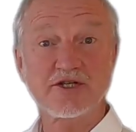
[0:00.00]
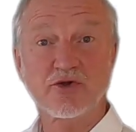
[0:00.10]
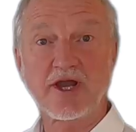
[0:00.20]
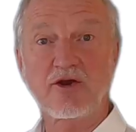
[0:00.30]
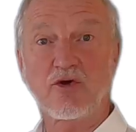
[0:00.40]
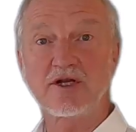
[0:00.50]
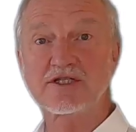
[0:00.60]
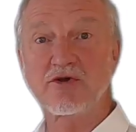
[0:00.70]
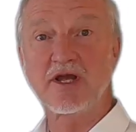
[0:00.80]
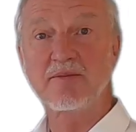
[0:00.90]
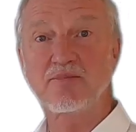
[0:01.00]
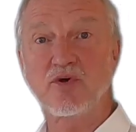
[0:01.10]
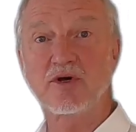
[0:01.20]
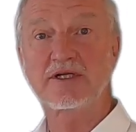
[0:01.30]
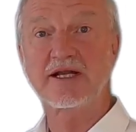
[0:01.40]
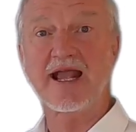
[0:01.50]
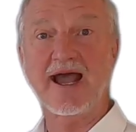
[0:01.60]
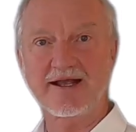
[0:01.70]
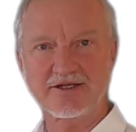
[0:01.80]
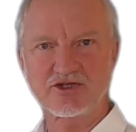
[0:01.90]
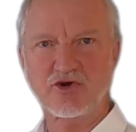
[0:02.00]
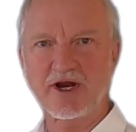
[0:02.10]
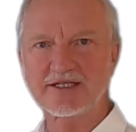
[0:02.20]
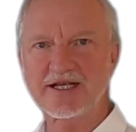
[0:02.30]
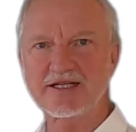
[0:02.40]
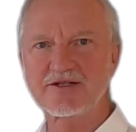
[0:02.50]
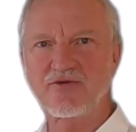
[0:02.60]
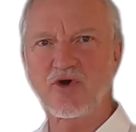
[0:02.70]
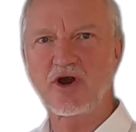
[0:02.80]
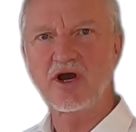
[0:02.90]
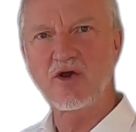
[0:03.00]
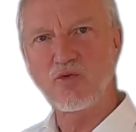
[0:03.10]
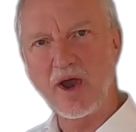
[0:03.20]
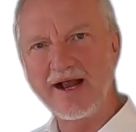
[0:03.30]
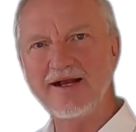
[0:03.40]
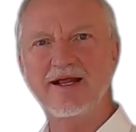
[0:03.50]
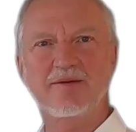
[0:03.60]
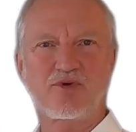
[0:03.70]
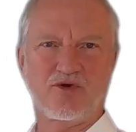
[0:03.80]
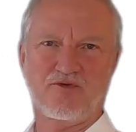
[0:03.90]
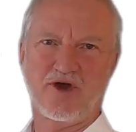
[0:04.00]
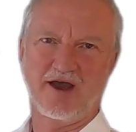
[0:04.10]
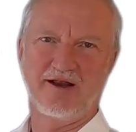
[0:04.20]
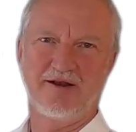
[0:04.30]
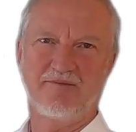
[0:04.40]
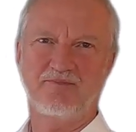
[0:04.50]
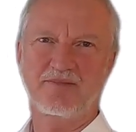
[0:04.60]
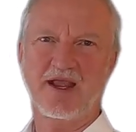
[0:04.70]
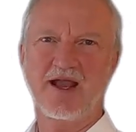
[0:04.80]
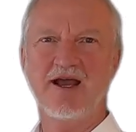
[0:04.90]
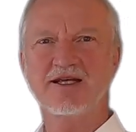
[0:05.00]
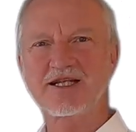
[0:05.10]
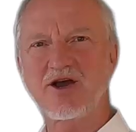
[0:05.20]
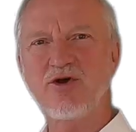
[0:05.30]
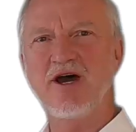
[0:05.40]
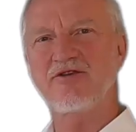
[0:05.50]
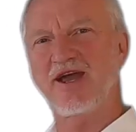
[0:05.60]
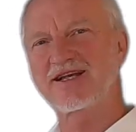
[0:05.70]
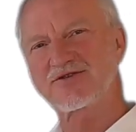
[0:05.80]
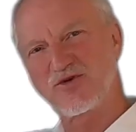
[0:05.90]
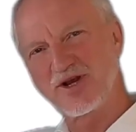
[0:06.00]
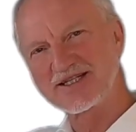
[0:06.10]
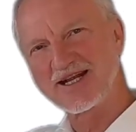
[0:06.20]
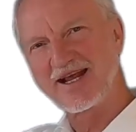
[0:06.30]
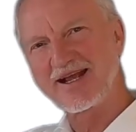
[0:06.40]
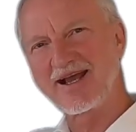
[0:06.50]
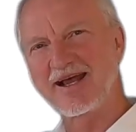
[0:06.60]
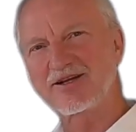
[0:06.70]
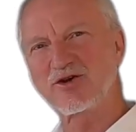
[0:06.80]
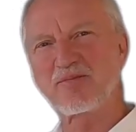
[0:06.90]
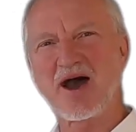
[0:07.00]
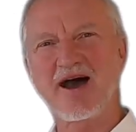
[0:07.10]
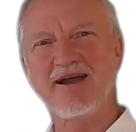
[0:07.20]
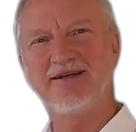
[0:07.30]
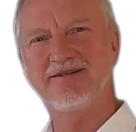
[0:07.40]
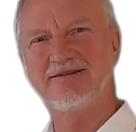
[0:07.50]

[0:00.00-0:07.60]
you can also input the eigenstresses for a welded profile. So thanks for listening and goodbye.